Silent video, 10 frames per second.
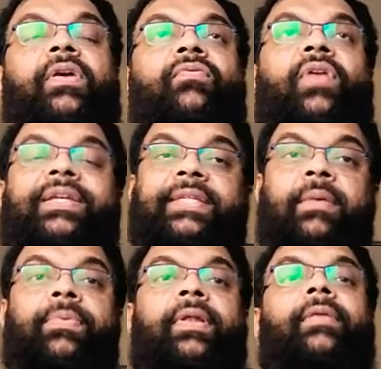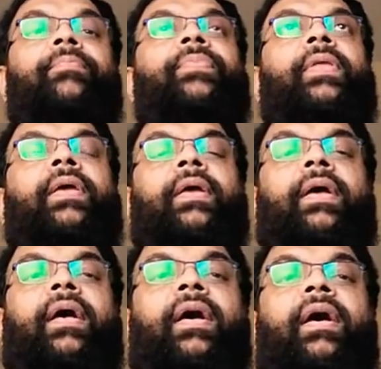For example,
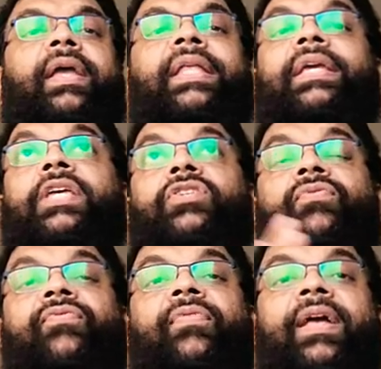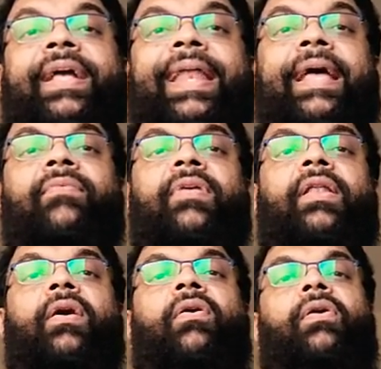in case of
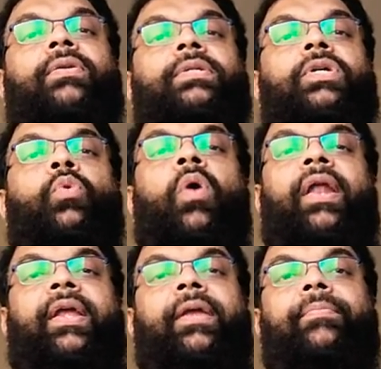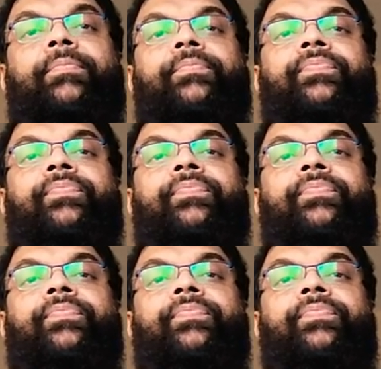gravel or quarry,